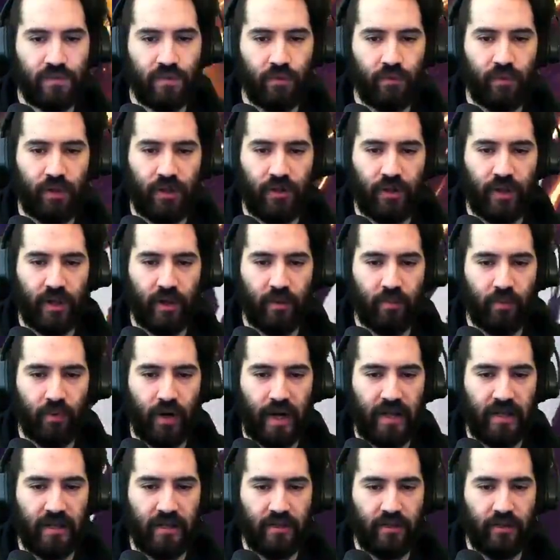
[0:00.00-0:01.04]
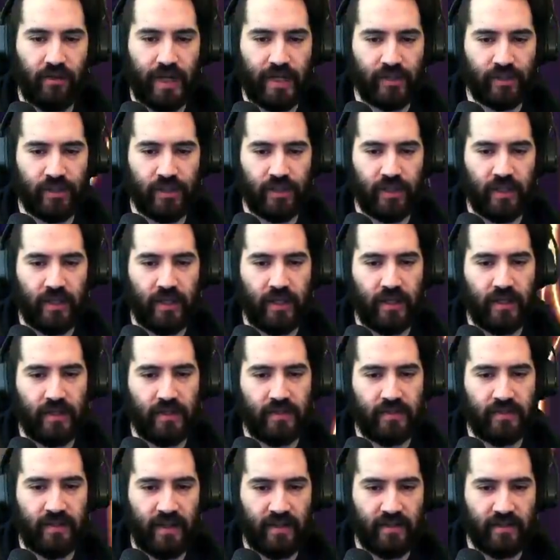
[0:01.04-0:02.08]
when you get a break, you actually
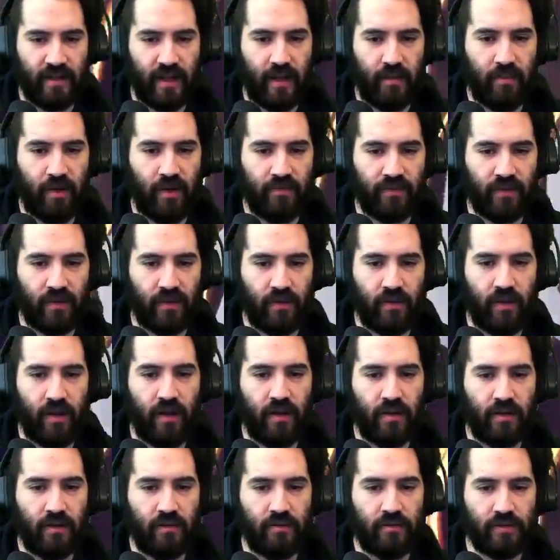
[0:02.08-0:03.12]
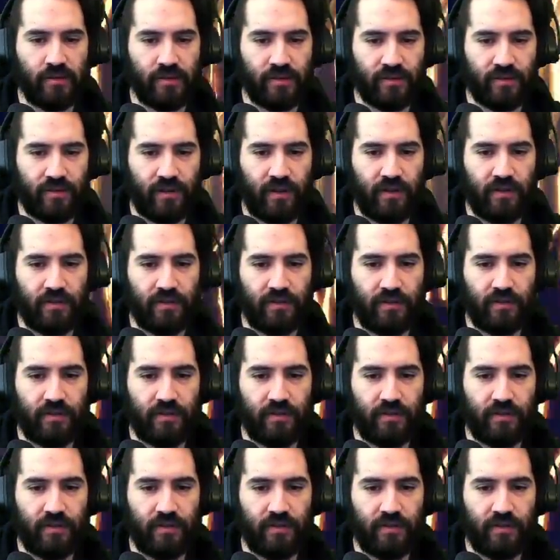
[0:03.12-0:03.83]
take time off the clock, which is nice.